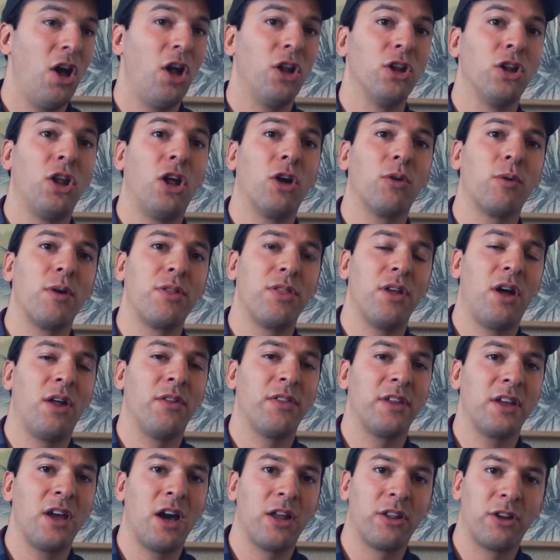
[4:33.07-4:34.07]
along with
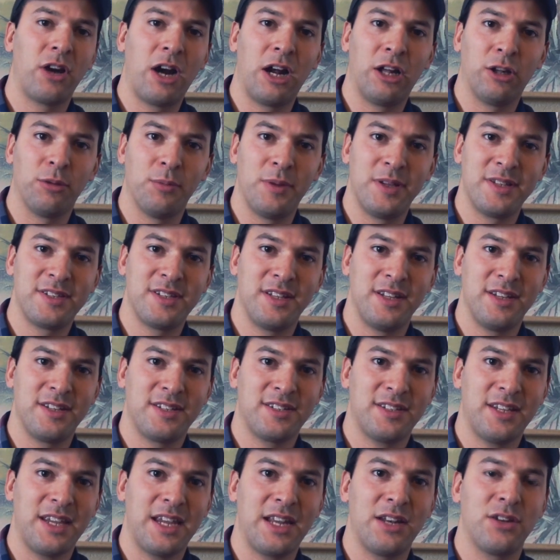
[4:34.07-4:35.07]
all the other elements in the
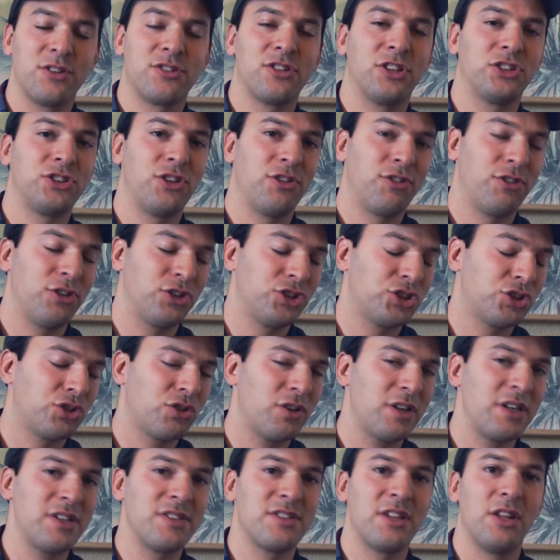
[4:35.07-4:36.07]
scene, such as the
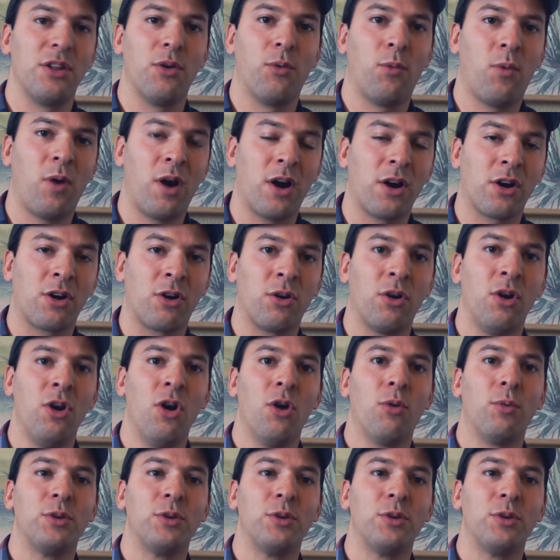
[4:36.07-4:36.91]
trees and the water,